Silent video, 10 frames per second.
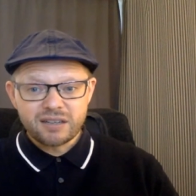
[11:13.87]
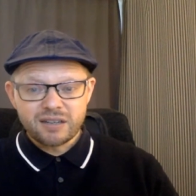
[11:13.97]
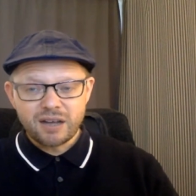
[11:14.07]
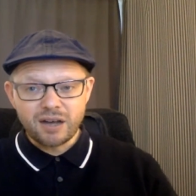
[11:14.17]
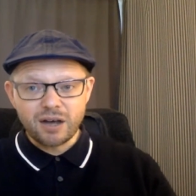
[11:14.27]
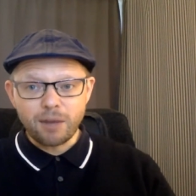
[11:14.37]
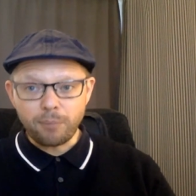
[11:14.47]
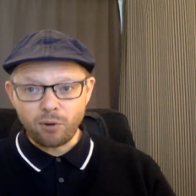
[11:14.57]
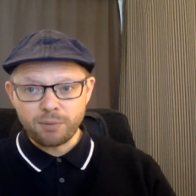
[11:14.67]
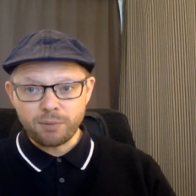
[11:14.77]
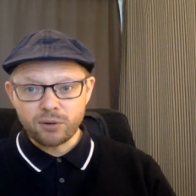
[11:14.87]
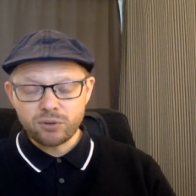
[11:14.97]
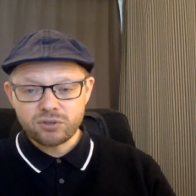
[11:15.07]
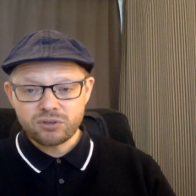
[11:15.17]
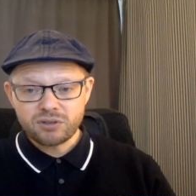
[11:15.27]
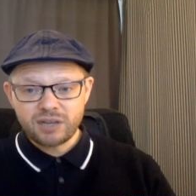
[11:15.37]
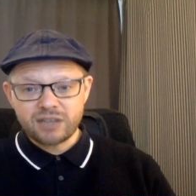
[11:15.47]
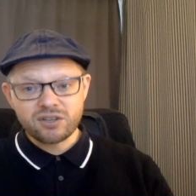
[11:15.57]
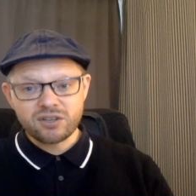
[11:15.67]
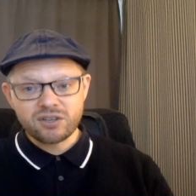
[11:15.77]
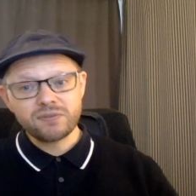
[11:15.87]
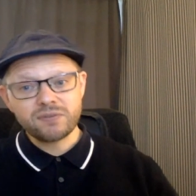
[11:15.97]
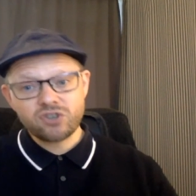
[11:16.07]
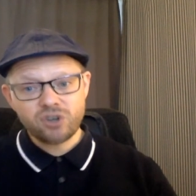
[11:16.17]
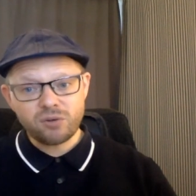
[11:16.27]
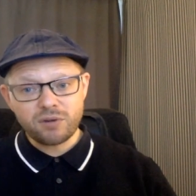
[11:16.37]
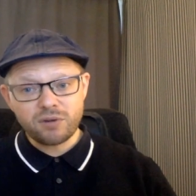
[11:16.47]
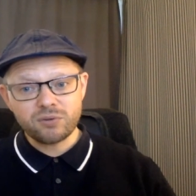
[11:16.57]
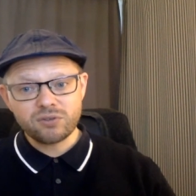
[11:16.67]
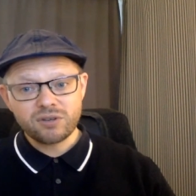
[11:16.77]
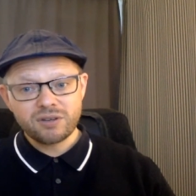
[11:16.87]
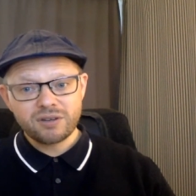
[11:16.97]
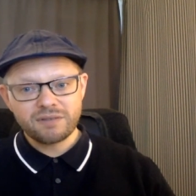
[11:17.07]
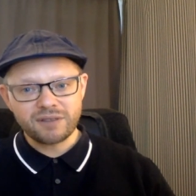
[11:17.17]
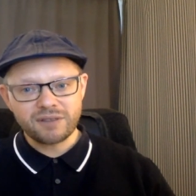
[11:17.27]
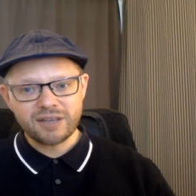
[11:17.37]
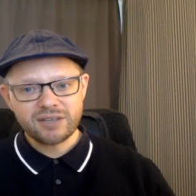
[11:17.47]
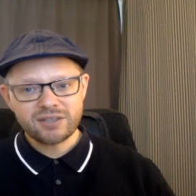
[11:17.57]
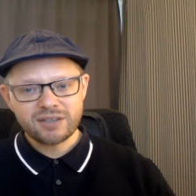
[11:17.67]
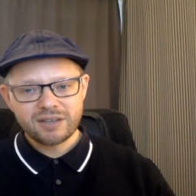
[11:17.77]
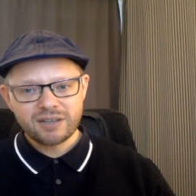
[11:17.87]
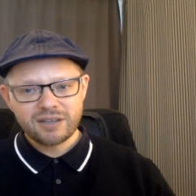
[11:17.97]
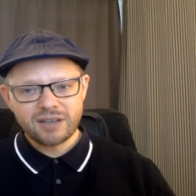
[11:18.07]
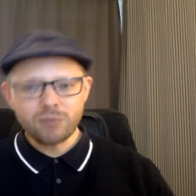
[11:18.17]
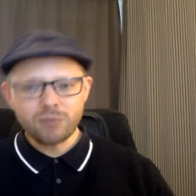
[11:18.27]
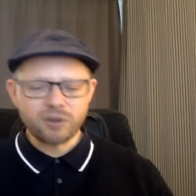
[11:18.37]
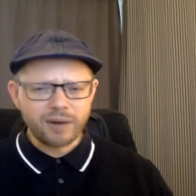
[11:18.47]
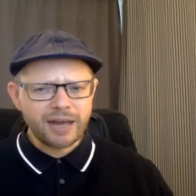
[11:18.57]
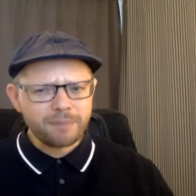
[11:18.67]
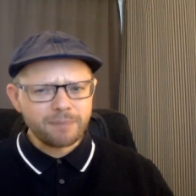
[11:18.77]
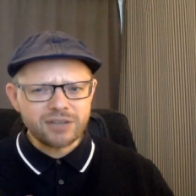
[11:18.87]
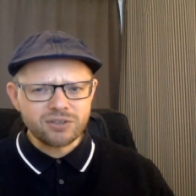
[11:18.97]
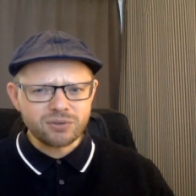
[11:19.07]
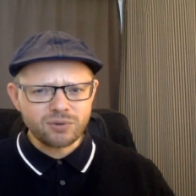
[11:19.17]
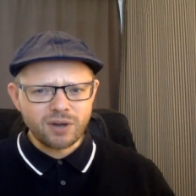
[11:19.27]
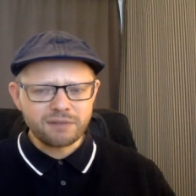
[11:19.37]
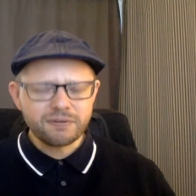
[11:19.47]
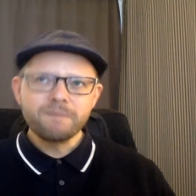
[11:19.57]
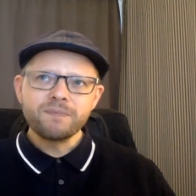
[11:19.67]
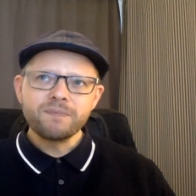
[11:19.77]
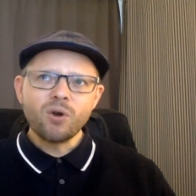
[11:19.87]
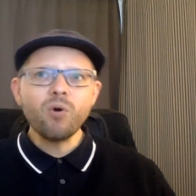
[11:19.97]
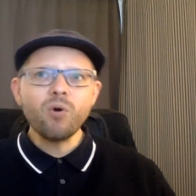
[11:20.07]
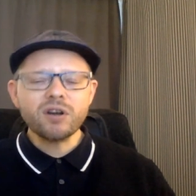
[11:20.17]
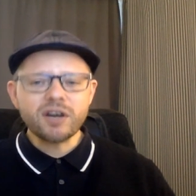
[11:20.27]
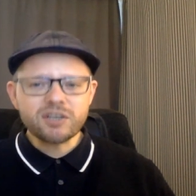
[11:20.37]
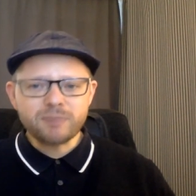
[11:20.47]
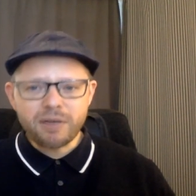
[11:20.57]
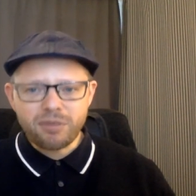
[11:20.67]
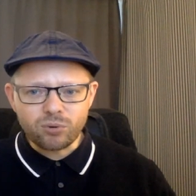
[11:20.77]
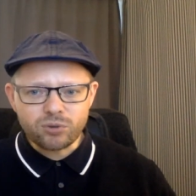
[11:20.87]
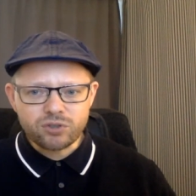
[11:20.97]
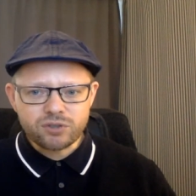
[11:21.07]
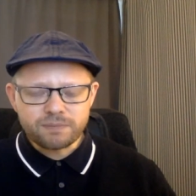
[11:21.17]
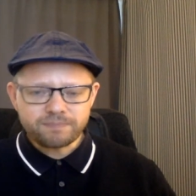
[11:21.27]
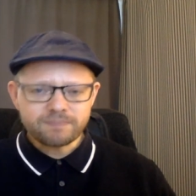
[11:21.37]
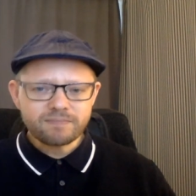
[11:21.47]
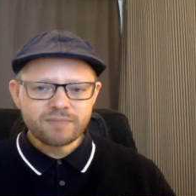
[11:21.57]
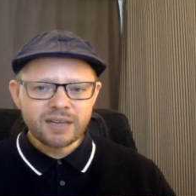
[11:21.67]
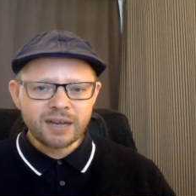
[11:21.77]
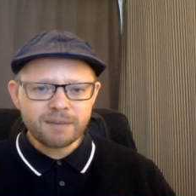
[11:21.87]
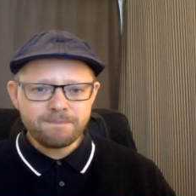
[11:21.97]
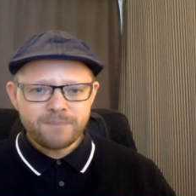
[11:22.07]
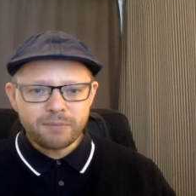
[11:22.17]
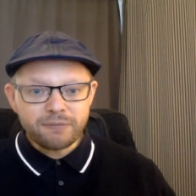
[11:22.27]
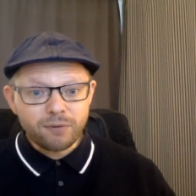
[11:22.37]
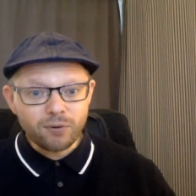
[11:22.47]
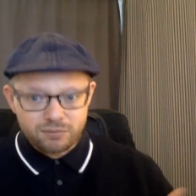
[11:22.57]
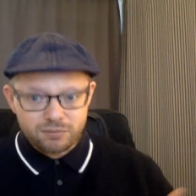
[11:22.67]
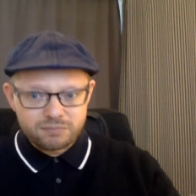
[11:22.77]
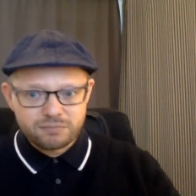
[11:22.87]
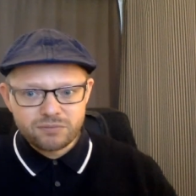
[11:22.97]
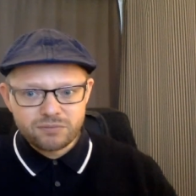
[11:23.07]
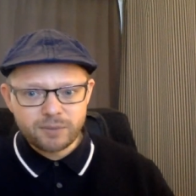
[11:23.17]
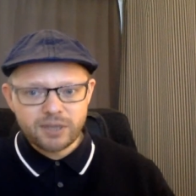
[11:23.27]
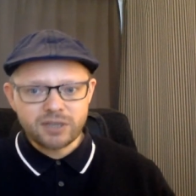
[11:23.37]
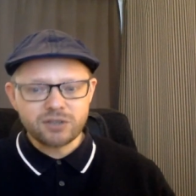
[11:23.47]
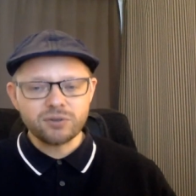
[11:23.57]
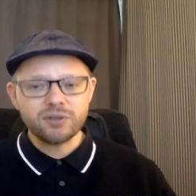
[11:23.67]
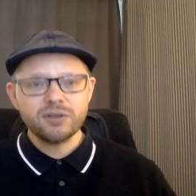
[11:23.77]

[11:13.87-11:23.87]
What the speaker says: a blog post. It serves as the show notes for this. It also allowed me to kind of organise my thoughts before speaking to you.